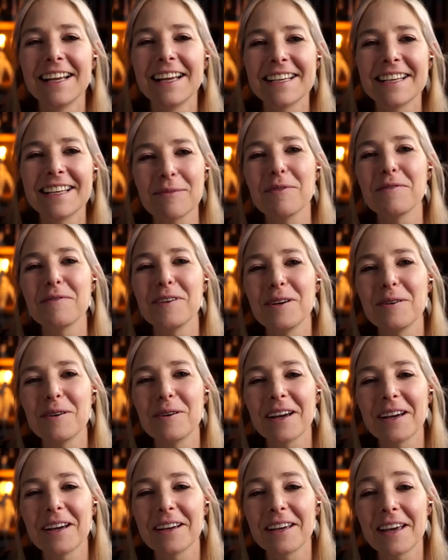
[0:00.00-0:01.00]
Some of you
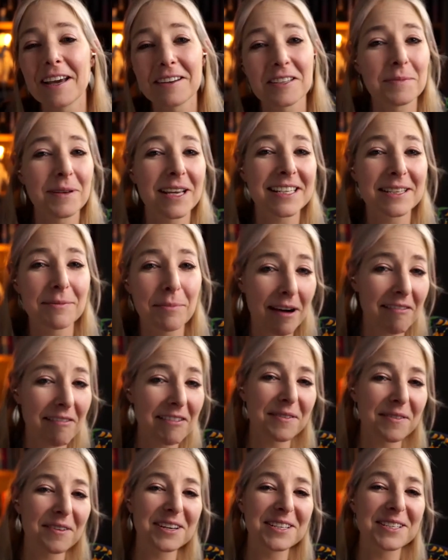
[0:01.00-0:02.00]
are going to be getting
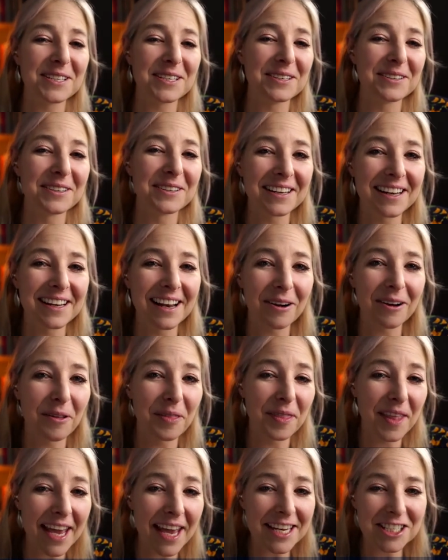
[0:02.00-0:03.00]
married very soon. Good luck
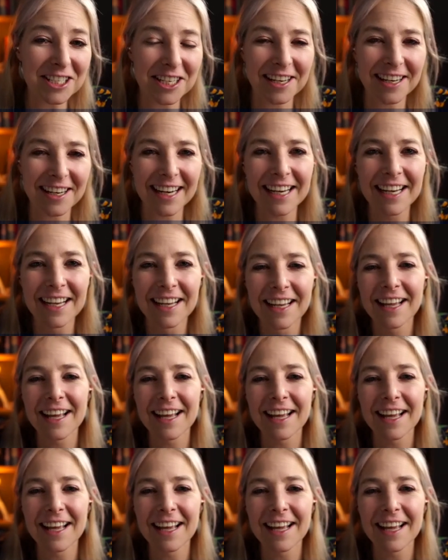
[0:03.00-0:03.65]
on that journey.